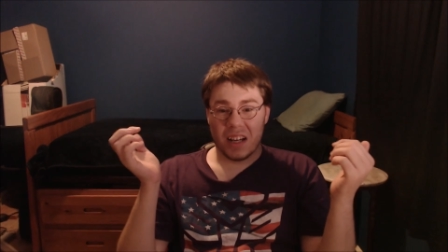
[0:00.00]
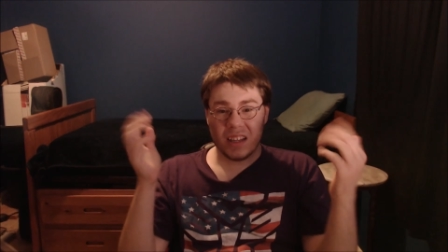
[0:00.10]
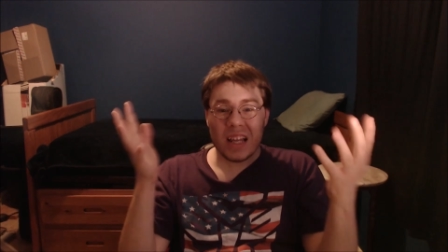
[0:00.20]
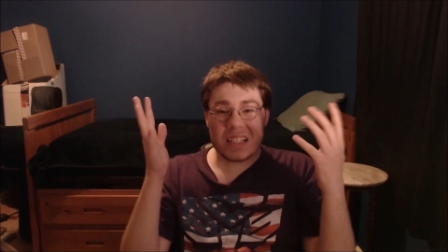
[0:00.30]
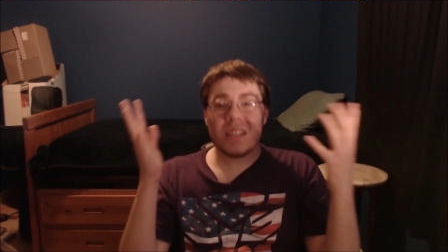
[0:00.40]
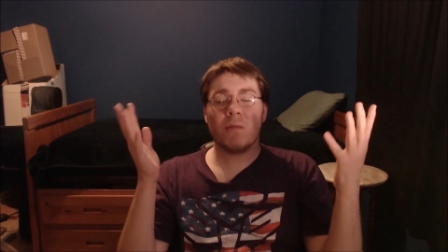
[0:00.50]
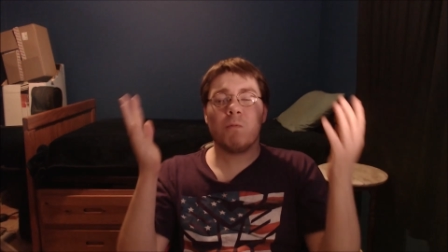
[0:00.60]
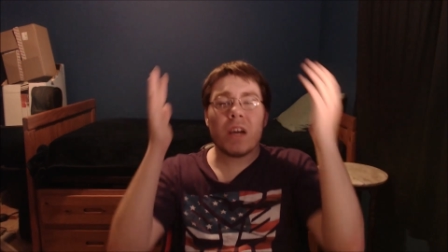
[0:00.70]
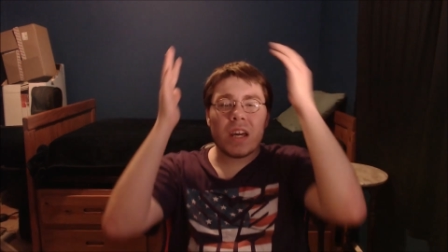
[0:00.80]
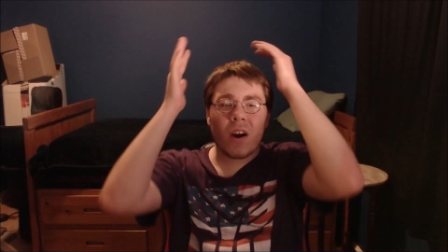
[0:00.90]
less than a
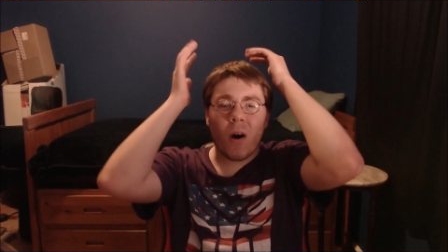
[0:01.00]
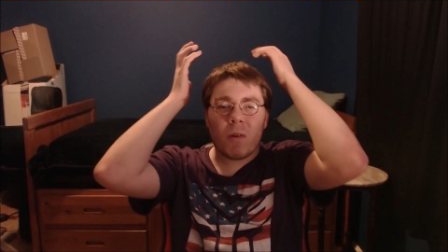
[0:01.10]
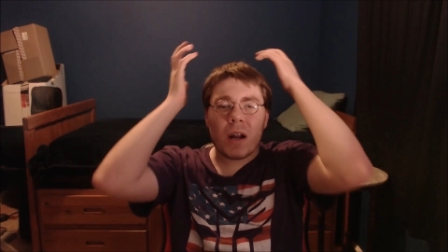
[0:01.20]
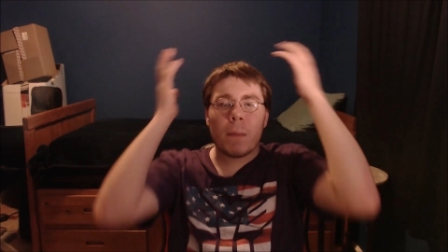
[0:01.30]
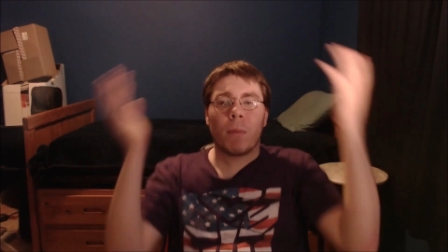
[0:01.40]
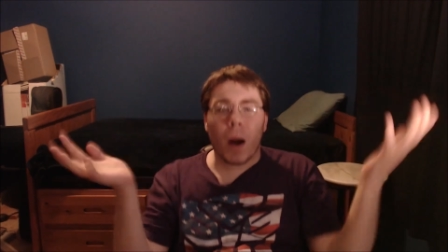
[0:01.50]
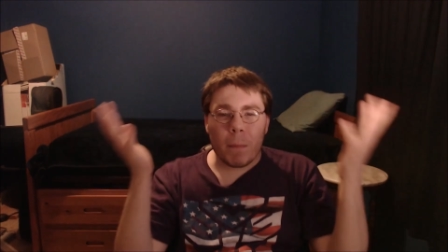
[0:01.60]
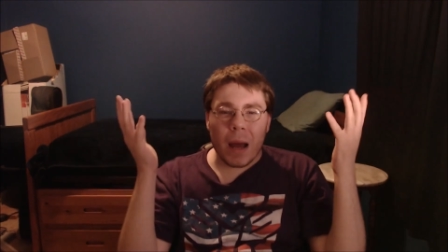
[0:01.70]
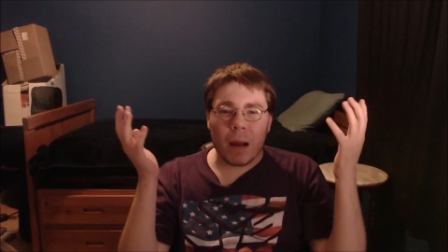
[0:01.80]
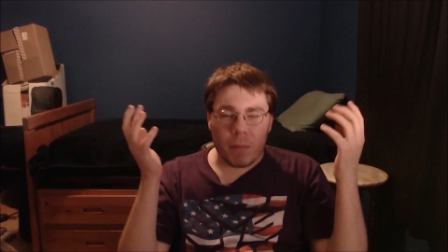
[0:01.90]
week already brought
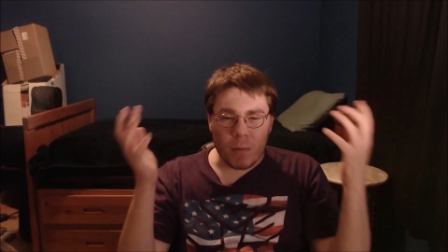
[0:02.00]
back my